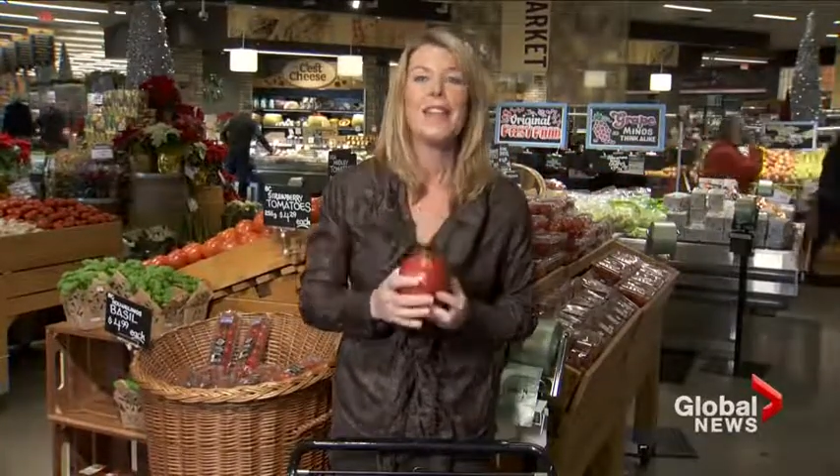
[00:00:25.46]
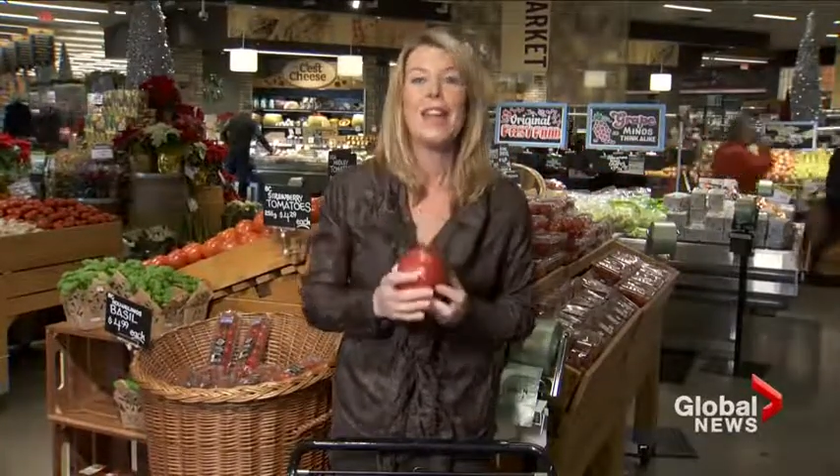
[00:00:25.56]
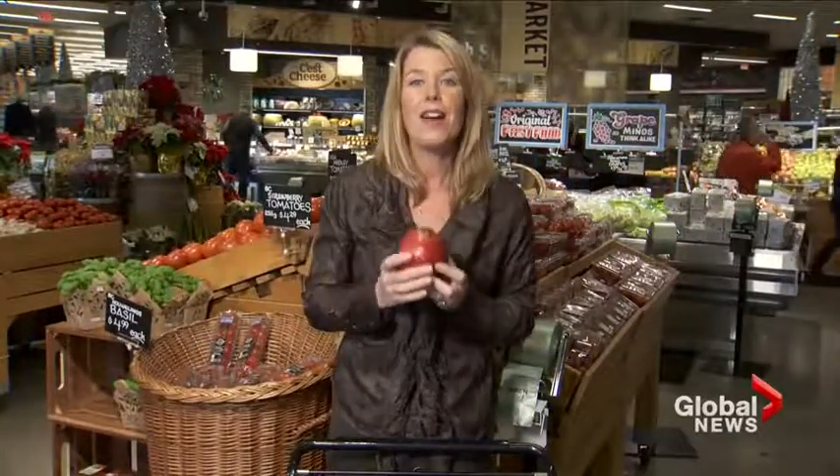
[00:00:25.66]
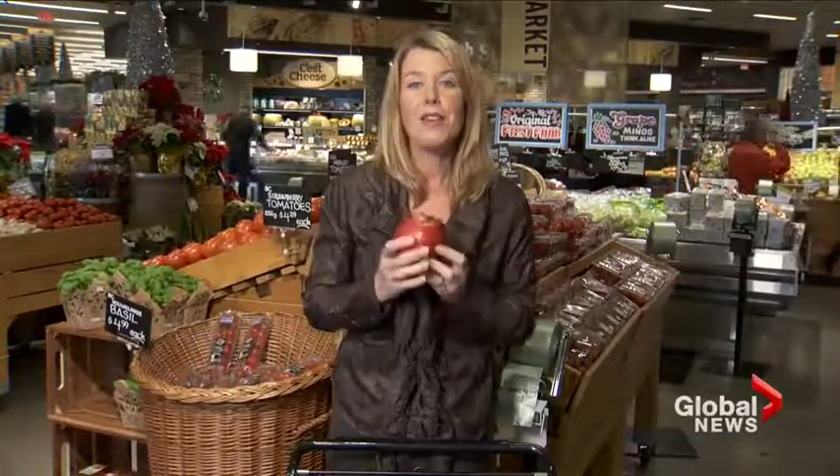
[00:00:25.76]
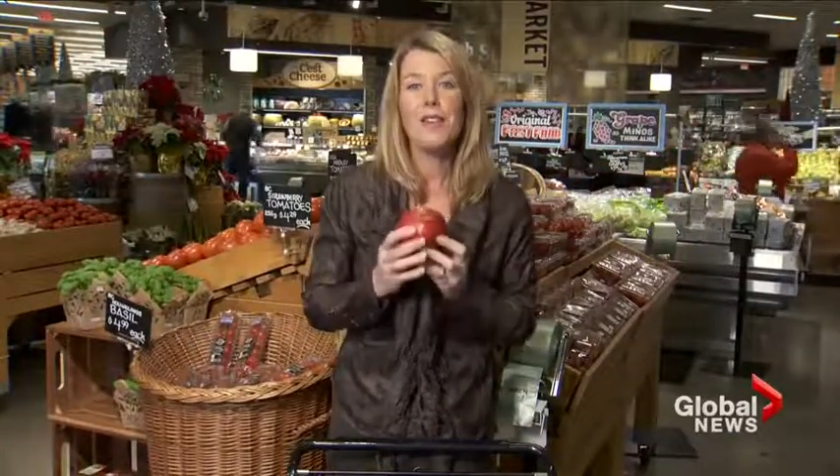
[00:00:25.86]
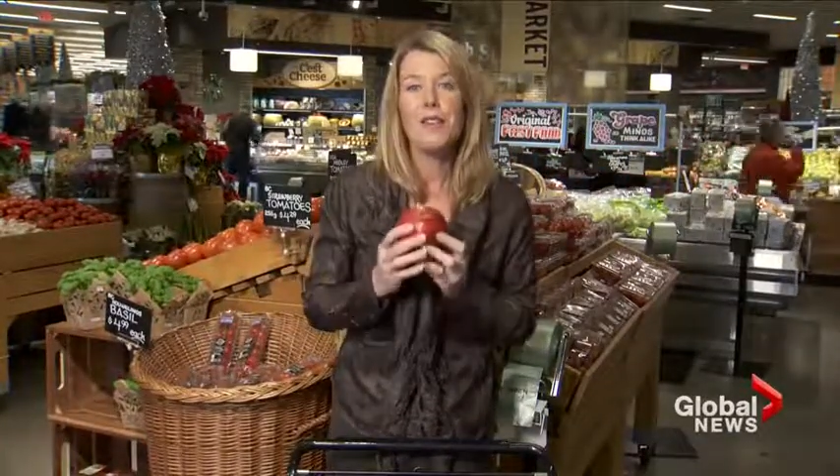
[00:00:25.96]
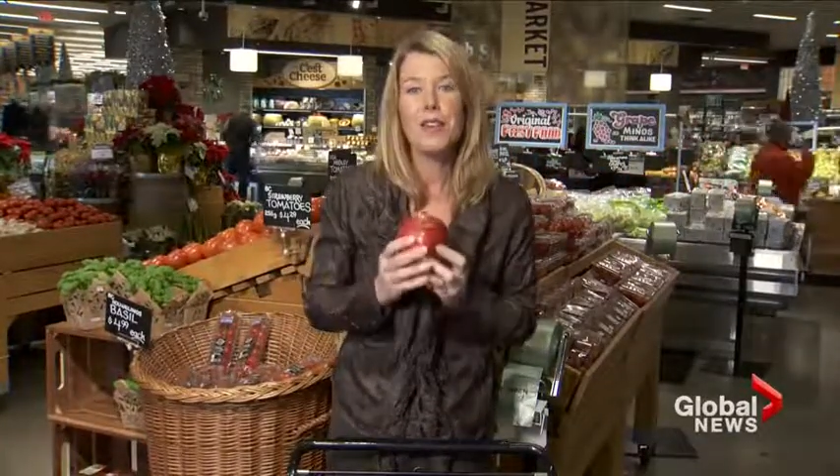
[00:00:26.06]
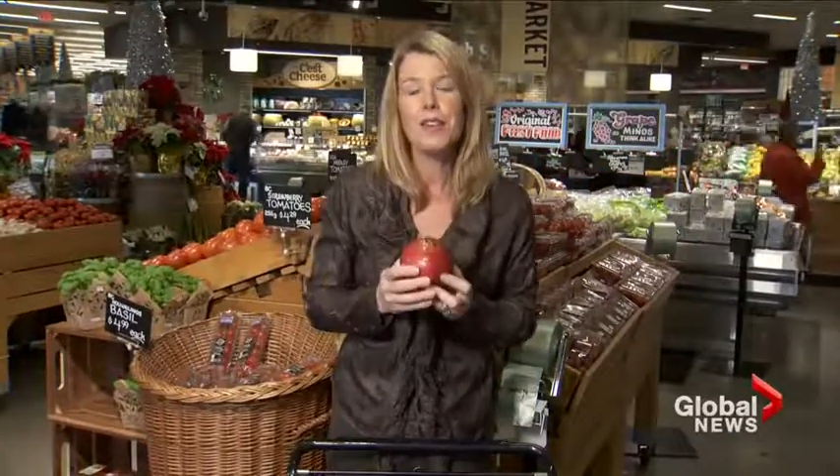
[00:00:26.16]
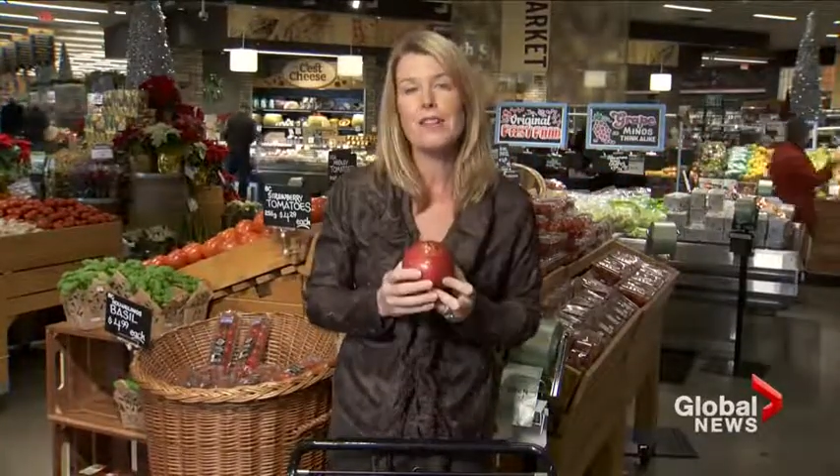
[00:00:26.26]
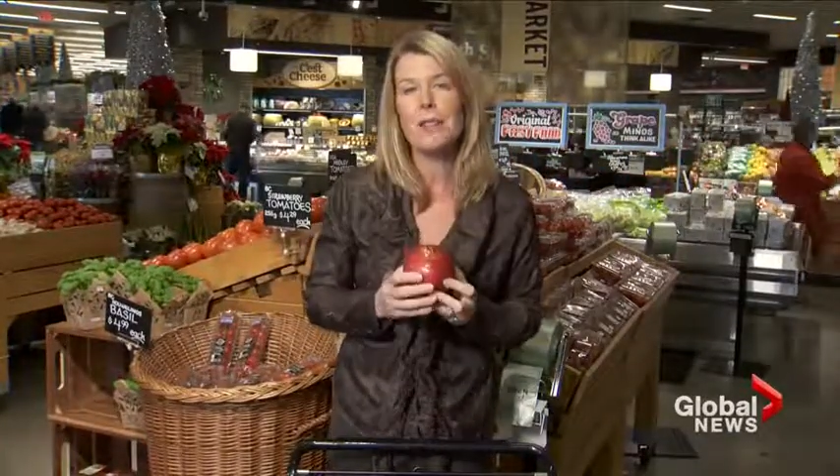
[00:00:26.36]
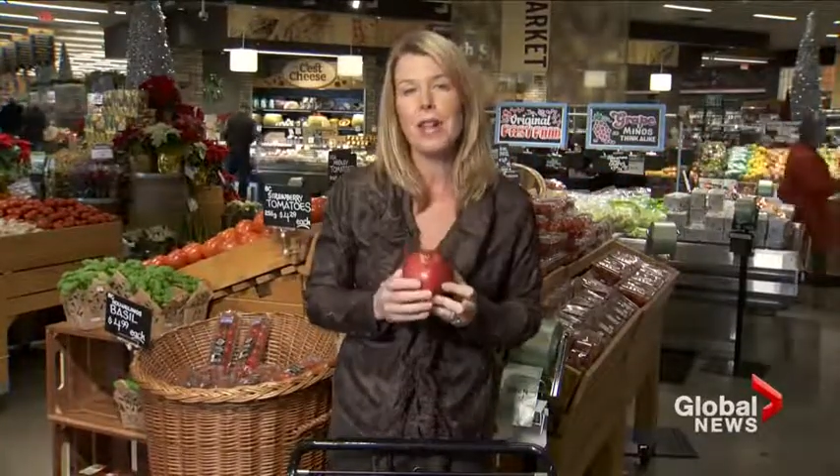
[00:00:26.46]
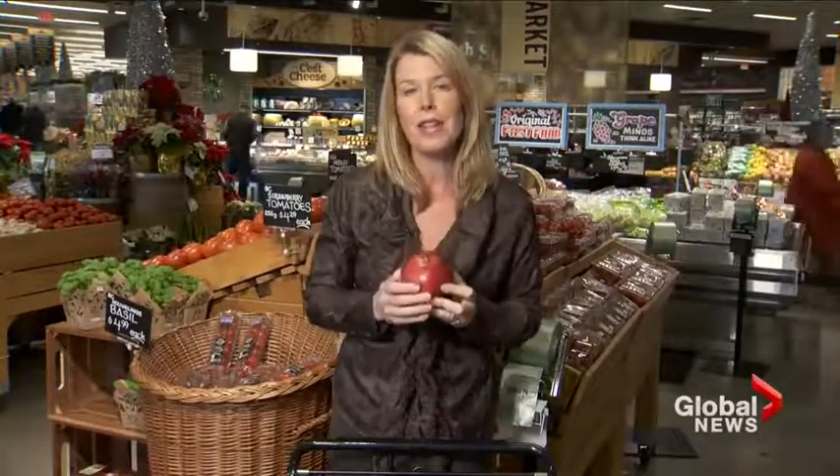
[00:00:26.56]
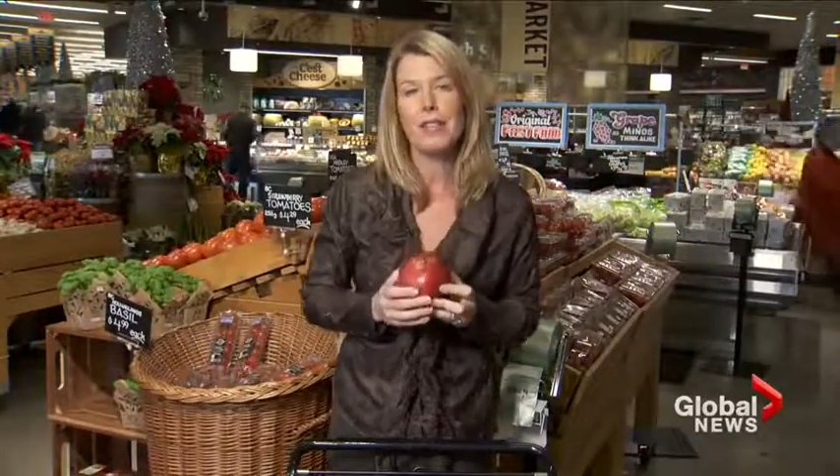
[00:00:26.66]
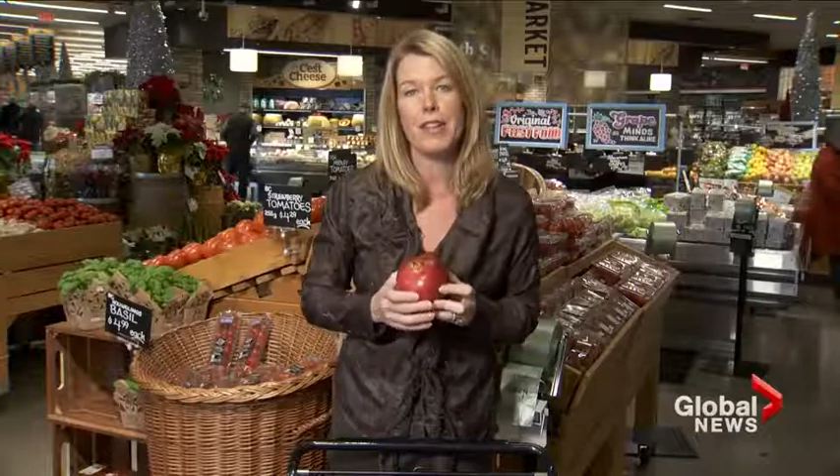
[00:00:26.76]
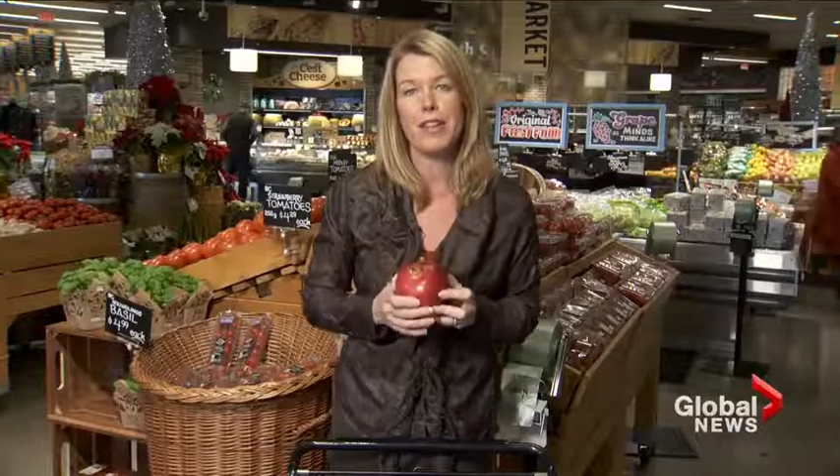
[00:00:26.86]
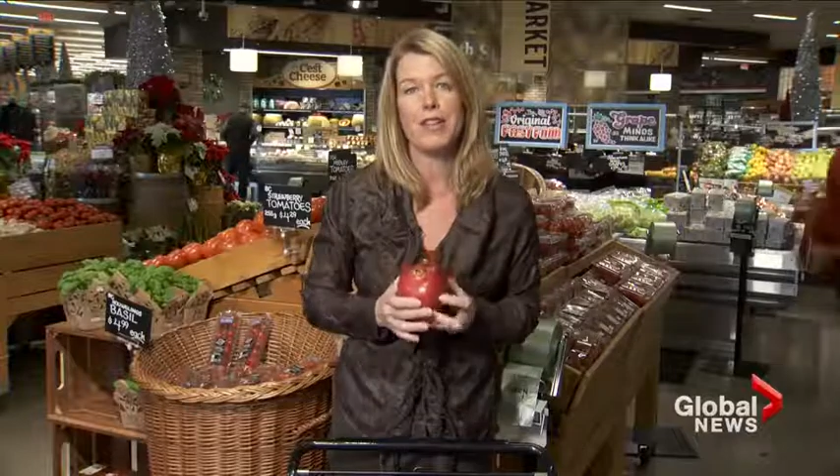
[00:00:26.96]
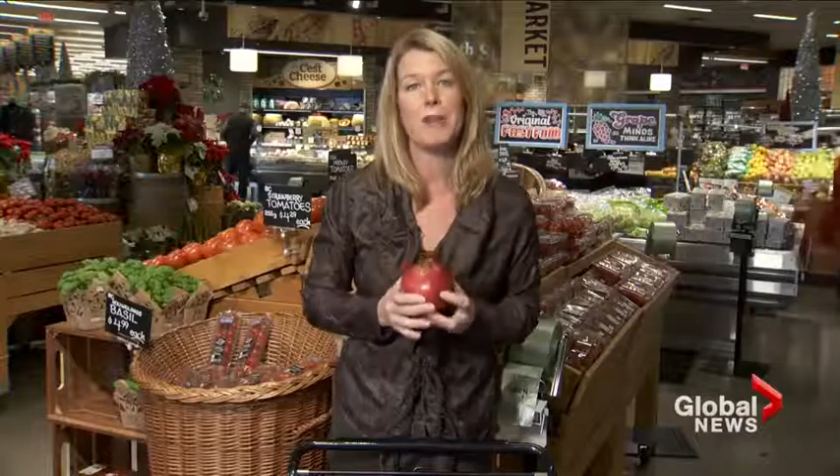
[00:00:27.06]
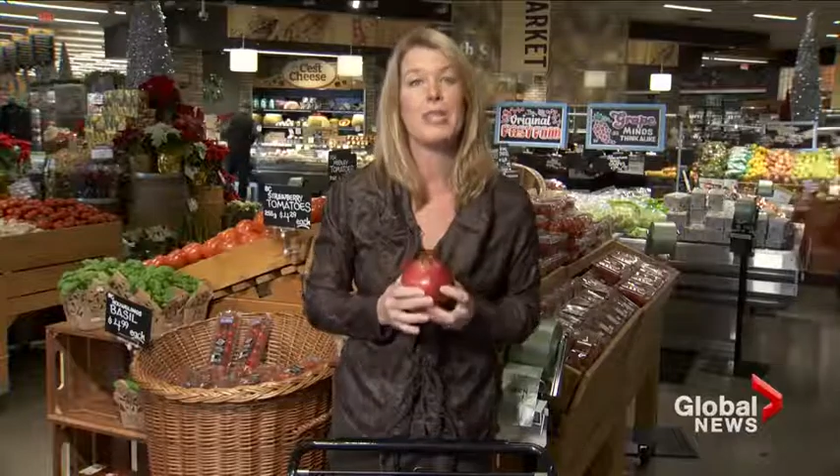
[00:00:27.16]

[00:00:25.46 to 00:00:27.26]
they are full of polyphenols,